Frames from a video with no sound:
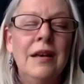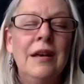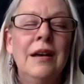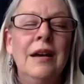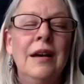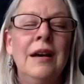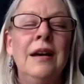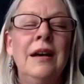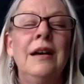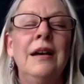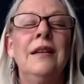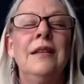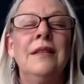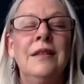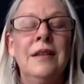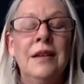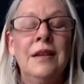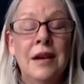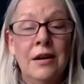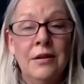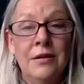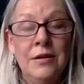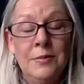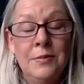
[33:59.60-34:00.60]
The
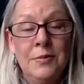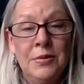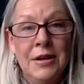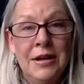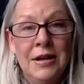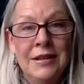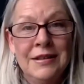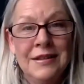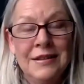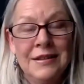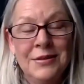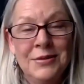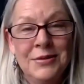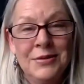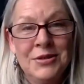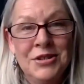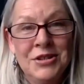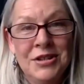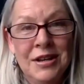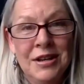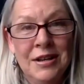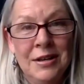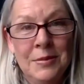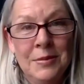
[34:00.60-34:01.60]
counted breath and the
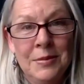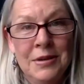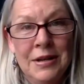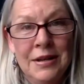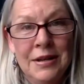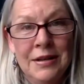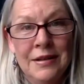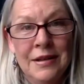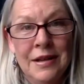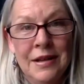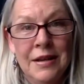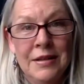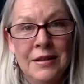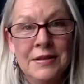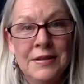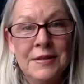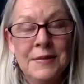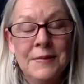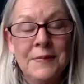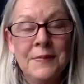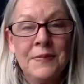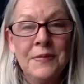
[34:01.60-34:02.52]
Ujjayi breath, yes.